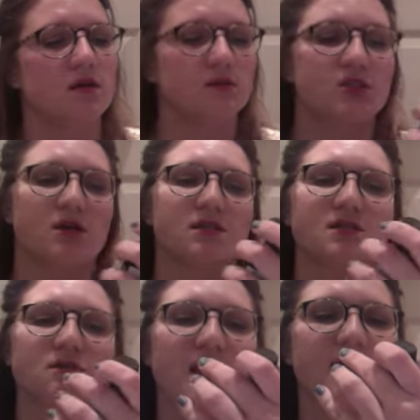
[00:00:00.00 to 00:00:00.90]
which
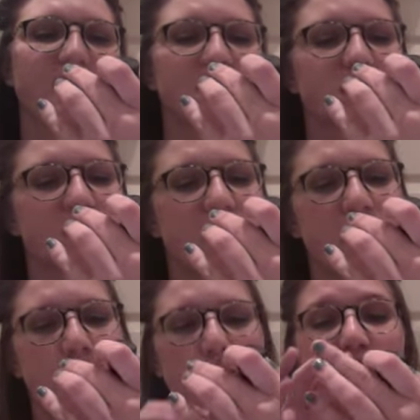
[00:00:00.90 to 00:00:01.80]
also kind of has the
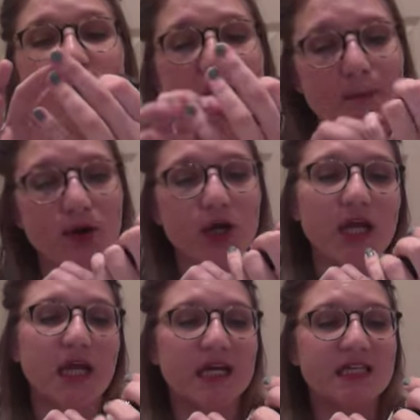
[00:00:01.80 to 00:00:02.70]
same
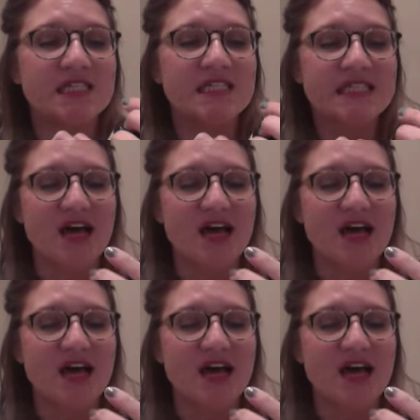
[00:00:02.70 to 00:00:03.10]
properties.